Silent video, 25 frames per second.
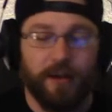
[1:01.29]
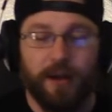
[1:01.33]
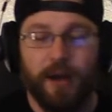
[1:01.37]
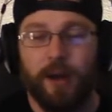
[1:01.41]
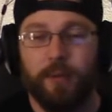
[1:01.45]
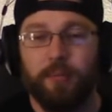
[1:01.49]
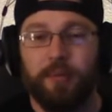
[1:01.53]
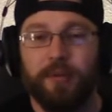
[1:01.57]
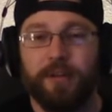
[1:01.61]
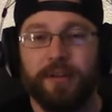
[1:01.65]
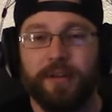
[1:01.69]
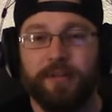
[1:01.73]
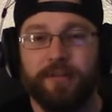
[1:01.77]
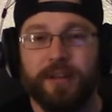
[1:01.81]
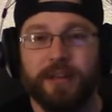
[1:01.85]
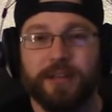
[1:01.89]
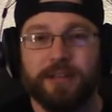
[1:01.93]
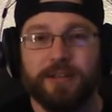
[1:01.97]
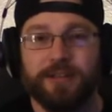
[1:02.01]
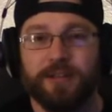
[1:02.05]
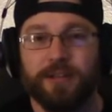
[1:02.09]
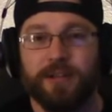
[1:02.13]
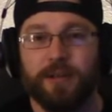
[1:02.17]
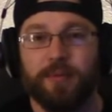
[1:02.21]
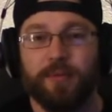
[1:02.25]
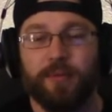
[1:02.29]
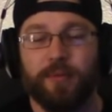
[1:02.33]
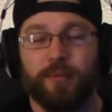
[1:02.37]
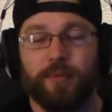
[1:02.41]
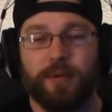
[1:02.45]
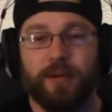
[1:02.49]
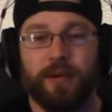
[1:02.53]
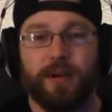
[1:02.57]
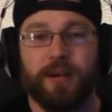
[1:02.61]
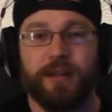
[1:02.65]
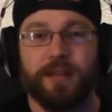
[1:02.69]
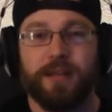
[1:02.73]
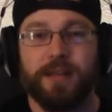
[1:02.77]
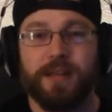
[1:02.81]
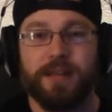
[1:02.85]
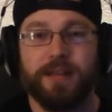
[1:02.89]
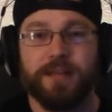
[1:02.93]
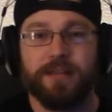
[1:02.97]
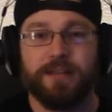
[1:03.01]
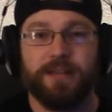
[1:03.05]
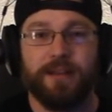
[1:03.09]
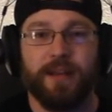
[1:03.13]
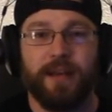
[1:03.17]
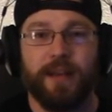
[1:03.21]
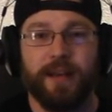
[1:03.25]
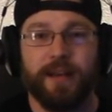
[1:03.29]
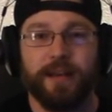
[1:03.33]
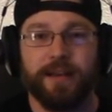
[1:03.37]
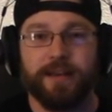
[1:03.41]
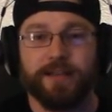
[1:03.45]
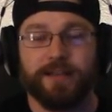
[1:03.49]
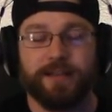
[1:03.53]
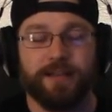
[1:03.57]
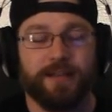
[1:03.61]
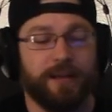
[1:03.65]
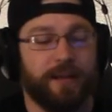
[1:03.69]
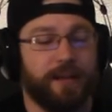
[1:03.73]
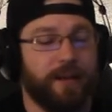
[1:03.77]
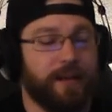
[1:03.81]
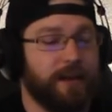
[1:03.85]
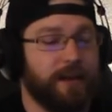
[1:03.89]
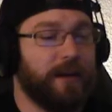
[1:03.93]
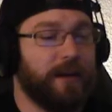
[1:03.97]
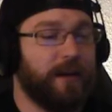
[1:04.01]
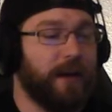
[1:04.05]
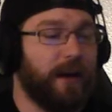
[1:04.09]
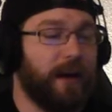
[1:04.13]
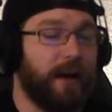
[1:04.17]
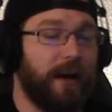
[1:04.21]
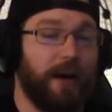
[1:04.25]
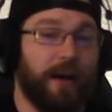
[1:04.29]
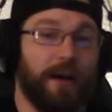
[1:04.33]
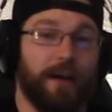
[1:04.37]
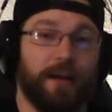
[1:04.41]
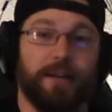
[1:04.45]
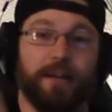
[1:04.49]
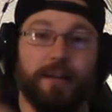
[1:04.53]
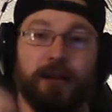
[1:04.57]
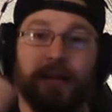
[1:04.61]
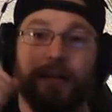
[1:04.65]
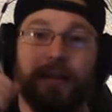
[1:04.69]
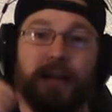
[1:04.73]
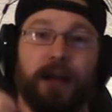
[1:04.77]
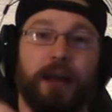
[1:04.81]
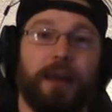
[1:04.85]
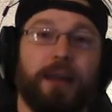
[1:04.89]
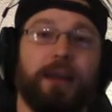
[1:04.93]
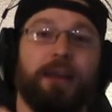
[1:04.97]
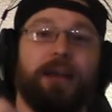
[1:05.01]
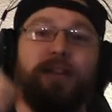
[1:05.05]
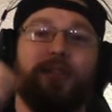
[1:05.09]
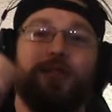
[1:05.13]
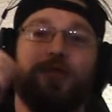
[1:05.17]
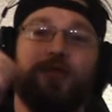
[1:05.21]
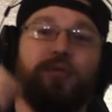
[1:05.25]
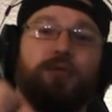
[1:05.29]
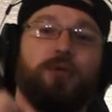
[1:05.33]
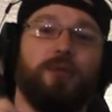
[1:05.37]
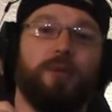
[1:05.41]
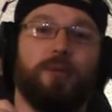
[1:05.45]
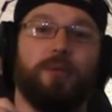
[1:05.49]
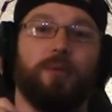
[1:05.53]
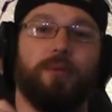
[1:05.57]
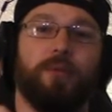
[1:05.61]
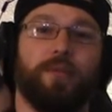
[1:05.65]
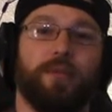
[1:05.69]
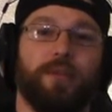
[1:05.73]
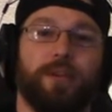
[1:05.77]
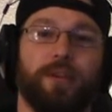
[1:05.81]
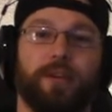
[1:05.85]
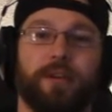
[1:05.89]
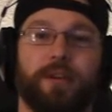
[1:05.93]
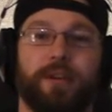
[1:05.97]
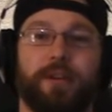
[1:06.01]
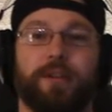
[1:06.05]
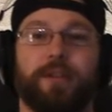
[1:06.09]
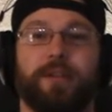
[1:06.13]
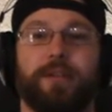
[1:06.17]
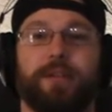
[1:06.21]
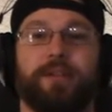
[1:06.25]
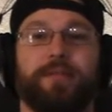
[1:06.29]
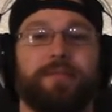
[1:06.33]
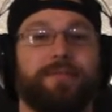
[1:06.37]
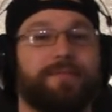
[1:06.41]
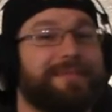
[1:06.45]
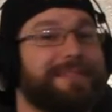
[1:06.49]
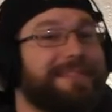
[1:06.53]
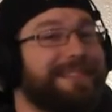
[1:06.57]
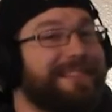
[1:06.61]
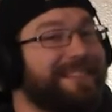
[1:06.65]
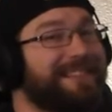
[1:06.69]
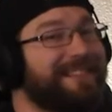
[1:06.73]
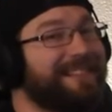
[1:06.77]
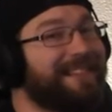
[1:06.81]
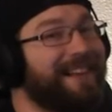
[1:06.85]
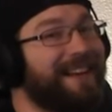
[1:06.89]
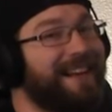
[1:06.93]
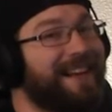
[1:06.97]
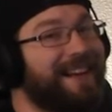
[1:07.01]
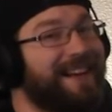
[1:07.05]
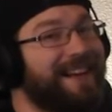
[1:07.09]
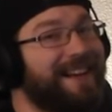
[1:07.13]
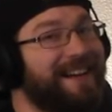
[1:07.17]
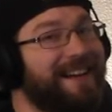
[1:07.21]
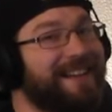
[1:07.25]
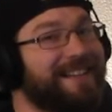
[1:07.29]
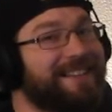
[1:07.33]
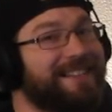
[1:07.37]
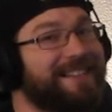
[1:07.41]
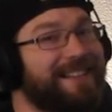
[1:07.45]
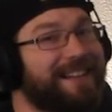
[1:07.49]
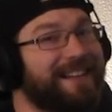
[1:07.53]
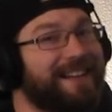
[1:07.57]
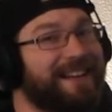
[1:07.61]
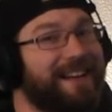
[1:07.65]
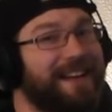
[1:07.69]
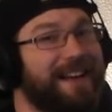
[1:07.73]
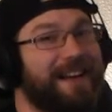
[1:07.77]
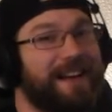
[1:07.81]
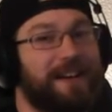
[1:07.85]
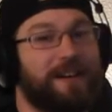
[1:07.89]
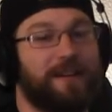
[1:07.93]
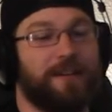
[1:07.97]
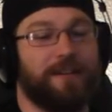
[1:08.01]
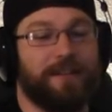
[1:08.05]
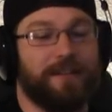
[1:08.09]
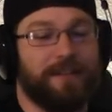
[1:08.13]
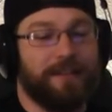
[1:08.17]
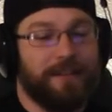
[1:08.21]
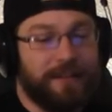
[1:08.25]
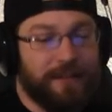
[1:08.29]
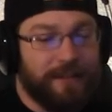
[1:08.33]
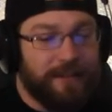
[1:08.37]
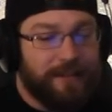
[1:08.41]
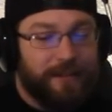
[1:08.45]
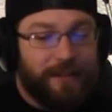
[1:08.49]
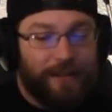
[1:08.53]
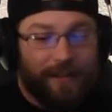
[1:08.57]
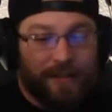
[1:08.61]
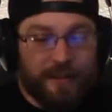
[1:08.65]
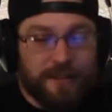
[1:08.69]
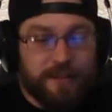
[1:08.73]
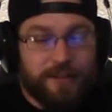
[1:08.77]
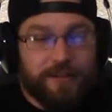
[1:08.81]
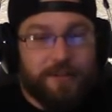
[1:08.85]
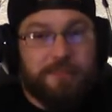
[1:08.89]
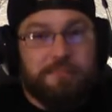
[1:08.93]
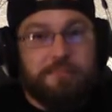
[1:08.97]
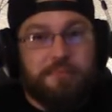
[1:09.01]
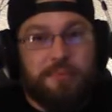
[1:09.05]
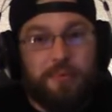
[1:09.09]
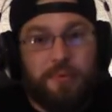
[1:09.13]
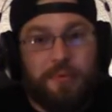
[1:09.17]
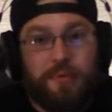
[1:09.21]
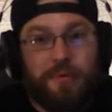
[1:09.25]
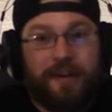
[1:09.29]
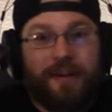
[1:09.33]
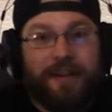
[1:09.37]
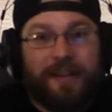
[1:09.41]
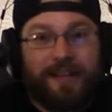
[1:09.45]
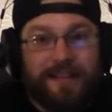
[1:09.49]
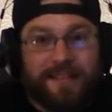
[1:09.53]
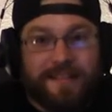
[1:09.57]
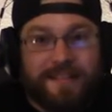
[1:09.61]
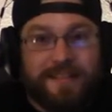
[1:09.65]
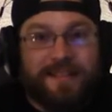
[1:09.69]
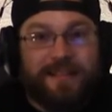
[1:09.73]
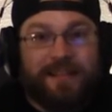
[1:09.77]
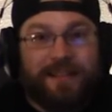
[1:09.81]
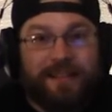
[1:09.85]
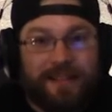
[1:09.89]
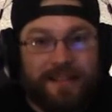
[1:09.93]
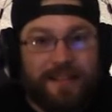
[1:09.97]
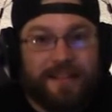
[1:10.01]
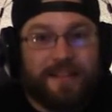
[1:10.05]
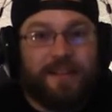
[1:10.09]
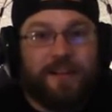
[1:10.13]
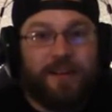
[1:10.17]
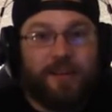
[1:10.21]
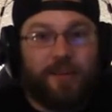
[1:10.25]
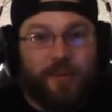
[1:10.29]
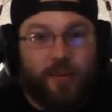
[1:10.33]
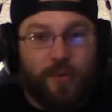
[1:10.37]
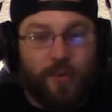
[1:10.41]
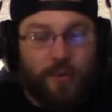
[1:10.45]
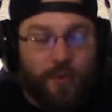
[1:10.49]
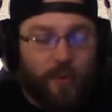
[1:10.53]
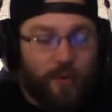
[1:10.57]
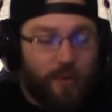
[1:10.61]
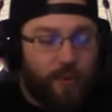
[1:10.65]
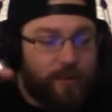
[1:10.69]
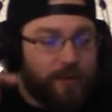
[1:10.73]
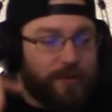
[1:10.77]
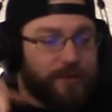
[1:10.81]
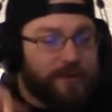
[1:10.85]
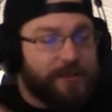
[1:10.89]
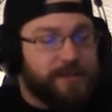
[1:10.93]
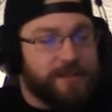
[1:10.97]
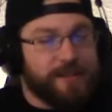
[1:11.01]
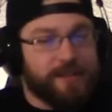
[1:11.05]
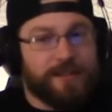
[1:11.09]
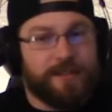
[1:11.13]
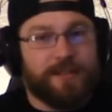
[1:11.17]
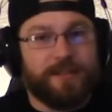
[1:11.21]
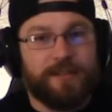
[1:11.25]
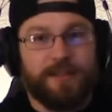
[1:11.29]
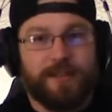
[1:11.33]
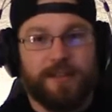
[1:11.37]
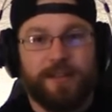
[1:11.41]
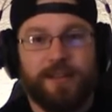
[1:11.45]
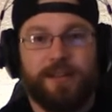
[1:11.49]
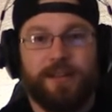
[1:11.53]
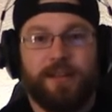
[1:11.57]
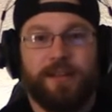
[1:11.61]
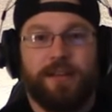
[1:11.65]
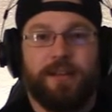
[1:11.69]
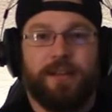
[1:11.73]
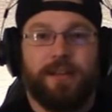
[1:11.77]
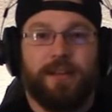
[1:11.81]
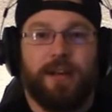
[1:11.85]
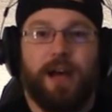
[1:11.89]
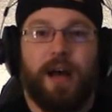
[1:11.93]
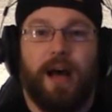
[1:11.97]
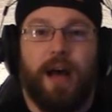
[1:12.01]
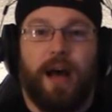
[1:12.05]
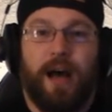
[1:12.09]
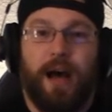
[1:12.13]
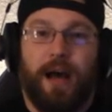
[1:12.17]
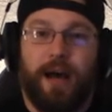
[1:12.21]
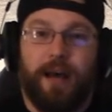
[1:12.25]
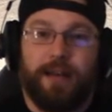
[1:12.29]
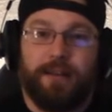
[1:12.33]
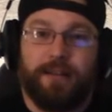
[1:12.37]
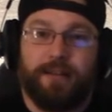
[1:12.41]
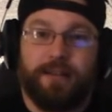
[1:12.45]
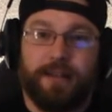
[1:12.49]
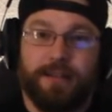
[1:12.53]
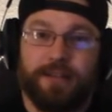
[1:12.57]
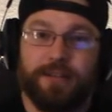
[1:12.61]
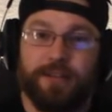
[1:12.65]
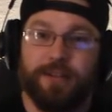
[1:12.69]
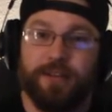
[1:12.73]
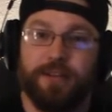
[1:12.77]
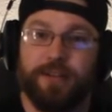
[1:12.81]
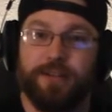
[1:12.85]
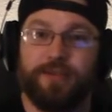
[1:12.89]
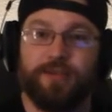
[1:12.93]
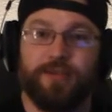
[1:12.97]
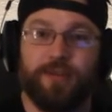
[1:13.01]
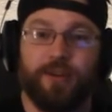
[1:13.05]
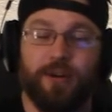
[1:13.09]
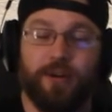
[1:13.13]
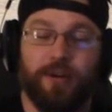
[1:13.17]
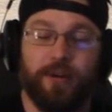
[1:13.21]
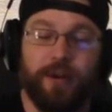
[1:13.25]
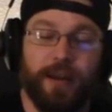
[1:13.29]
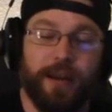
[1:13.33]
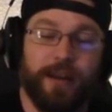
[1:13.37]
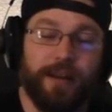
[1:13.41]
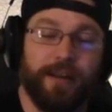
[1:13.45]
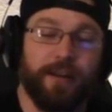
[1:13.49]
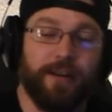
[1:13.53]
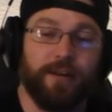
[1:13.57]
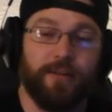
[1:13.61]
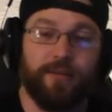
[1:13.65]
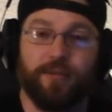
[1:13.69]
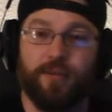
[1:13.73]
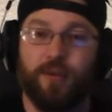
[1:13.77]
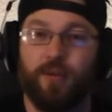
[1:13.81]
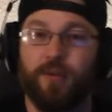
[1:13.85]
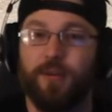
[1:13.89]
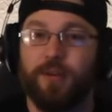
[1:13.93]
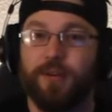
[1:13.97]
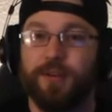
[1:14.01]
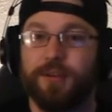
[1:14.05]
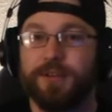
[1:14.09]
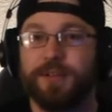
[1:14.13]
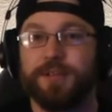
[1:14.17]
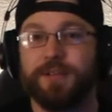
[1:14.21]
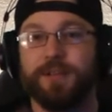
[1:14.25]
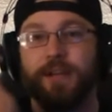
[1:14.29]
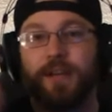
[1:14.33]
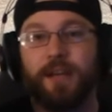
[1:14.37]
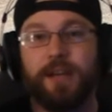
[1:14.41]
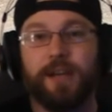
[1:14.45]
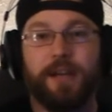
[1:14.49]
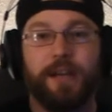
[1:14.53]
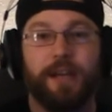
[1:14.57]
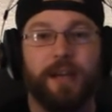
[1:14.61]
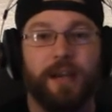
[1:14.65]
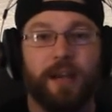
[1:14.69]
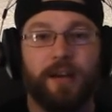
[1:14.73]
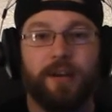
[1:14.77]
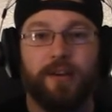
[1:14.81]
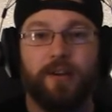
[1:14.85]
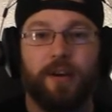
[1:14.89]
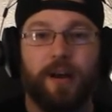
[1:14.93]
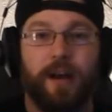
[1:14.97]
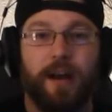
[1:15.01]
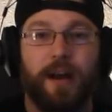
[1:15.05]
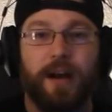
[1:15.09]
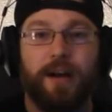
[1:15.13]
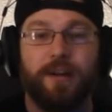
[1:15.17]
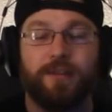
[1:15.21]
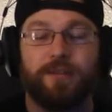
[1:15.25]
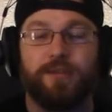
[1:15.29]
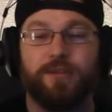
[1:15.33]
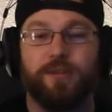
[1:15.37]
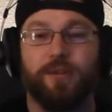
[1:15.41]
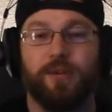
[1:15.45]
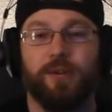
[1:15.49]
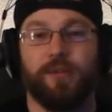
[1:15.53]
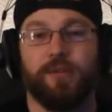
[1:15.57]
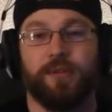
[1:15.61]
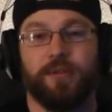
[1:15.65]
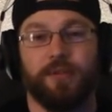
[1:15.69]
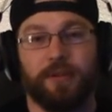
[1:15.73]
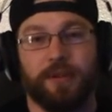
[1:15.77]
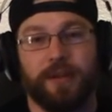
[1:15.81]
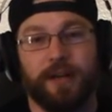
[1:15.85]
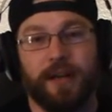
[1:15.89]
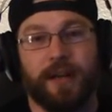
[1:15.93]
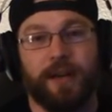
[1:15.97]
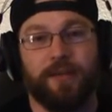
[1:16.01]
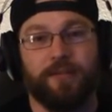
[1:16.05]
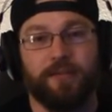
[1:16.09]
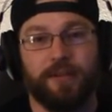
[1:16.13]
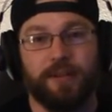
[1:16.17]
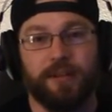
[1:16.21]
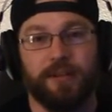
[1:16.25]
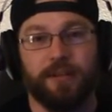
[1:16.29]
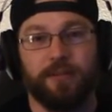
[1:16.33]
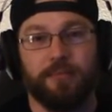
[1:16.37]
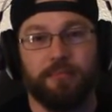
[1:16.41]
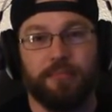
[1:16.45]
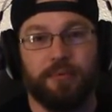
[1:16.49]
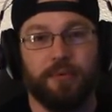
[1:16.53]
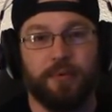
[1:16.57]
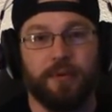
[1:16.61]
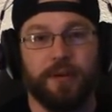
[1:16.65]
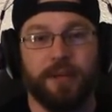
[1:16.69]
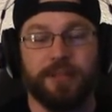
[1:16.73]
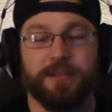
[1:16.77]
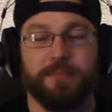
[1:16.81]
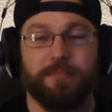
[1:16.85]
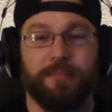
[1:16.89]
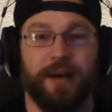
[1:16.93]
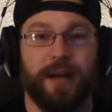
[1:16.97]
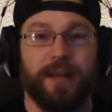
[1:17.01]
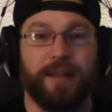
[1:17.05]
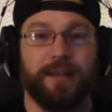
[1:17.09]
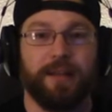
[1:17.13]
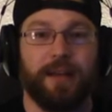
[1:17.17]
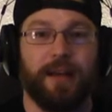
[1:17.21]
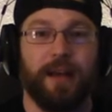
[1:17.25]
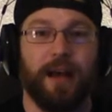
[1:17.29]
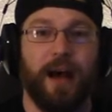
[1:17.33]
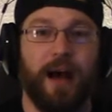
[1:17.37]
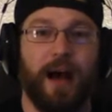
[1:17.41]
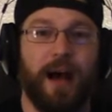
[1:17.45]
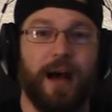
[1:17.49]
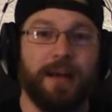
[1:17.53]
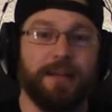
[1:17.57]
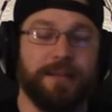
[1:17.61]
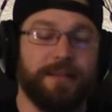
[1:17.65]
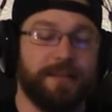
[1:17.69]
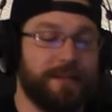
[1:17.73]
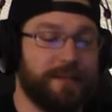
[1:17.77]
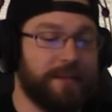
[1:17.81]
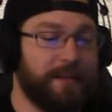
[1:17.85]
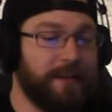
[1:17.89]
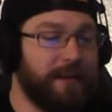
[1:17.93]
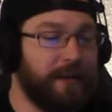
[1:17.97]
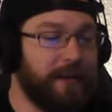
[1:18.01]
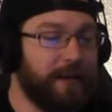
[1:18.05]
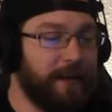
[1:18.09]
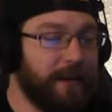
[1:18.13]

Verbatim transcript: I believe that's the number we're on these days. Uh, in that intro, you're hearing, ah, check it out, the boys, Cutthroat Gorgeous. Ah, that's your intro. And then, of course, in your outro, you're going to have The Other Boys by The Gods.